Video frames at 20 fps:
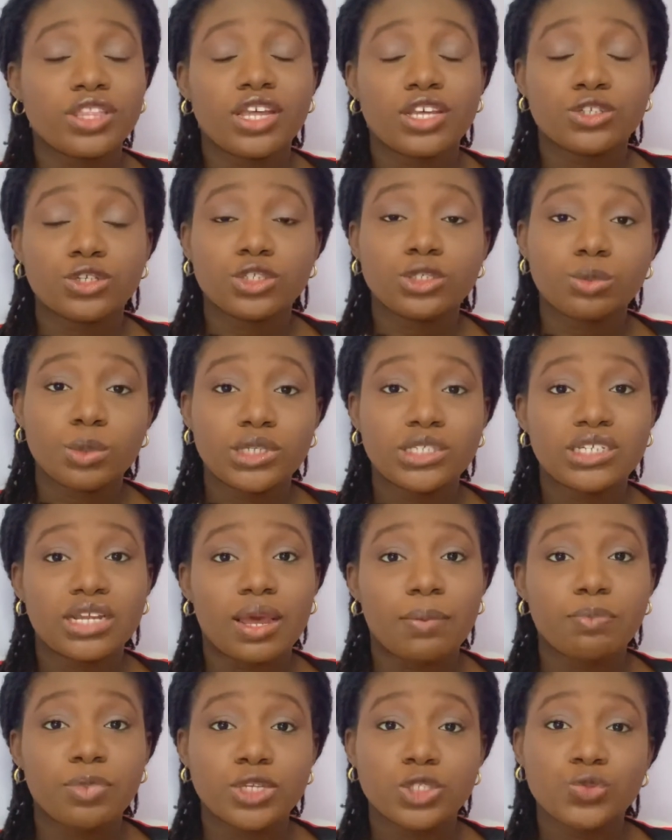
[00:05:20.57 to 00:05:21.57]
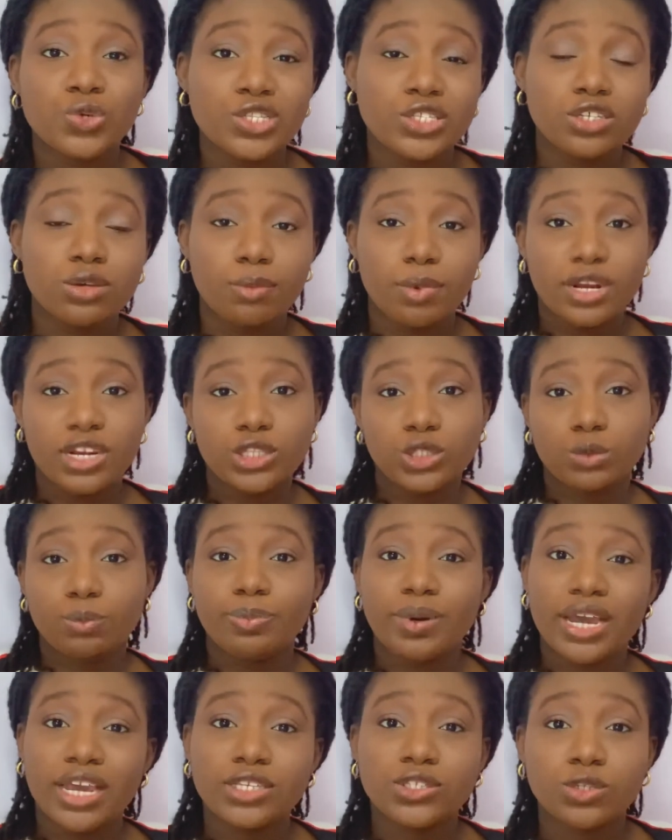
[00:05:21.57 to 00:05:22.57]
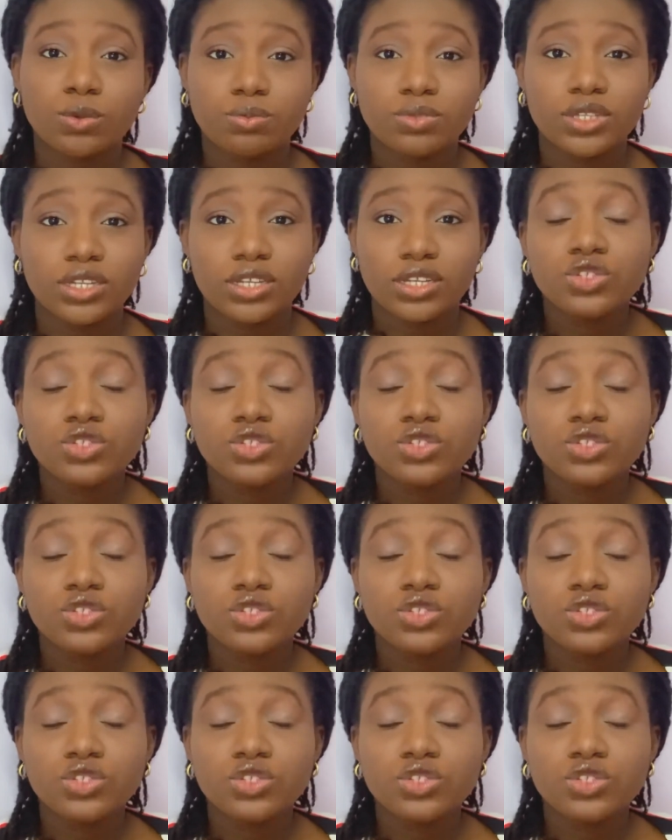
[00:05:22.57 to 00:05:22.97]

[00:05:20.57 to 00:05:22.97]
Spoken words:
you're somebody that persuades somebody to buy something.